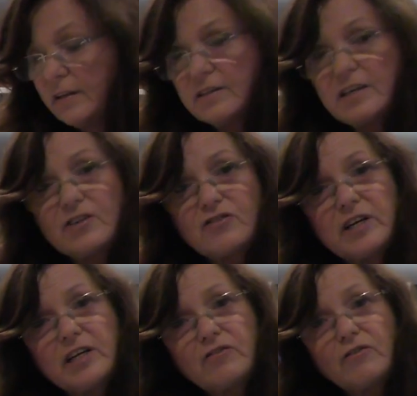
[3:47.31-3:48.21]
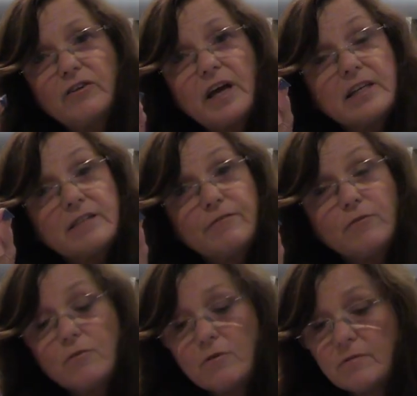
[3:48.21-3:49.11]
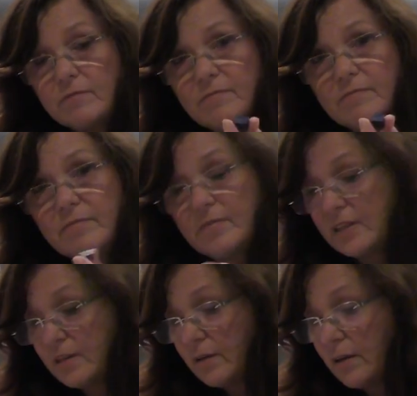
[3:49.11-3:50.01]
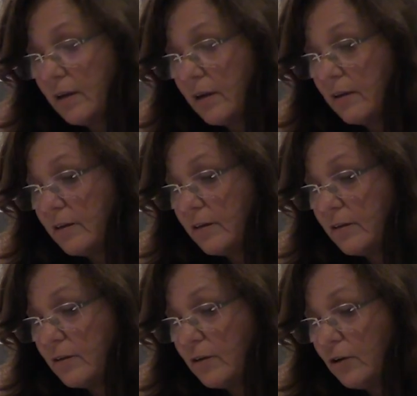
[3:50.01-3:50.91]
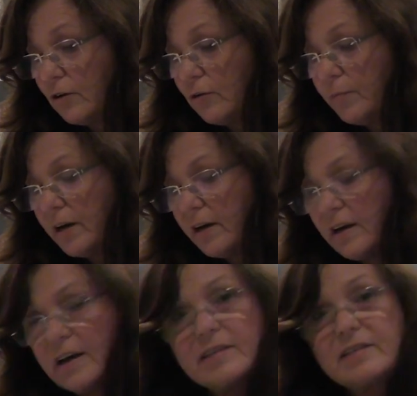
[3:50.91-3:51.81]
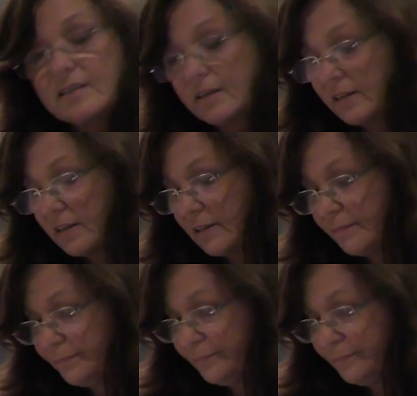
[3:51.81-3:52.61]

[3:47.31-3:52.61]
The tetrahedron has 4, this cube has 6.